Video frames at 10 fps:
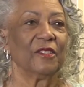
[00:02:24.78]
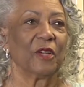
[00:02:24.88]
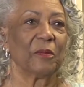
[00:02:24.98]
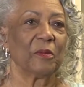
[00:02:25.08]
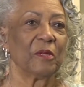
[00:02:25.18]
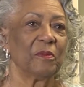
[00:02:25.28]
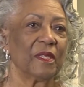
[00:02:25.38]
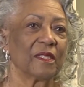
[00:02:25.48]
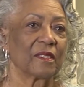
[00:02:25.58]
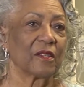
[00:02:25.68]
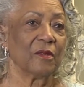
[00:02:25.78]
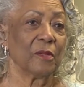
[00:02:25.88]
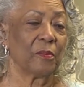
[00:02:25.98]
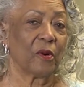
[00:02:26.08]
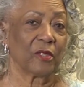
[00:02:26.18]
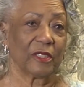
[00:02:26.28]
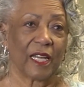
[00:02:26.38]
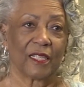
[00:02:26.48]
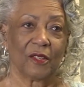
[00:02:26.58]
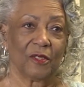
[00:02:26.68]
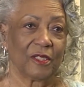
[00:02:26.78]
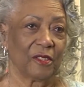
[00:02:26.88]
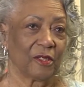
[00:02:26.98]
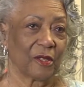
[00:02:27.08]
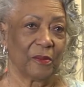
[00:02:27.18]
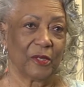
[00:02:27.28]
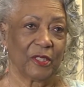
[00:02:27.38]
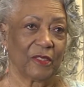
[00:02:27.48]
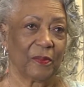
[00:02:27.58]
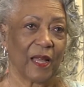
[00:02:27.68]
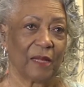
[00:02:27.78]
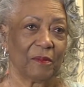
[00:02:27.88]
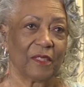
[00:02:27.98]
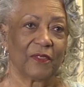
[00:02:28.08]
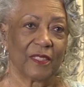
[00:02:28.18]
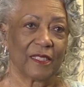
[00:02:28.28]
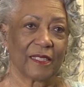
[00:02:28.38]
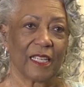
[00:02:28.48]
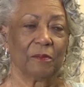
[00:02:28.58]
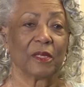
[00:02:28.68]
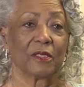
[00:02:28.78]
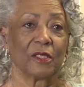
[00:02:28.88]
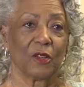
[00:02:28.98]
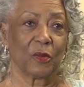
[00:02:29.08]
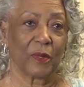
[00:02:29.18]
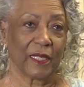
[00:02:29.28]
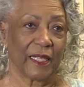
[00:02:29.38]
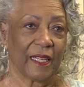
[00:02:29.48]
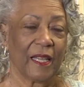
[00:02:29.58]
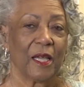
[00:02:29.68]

UAPB is important not only to the community of Pine Bluff and the state, but globally,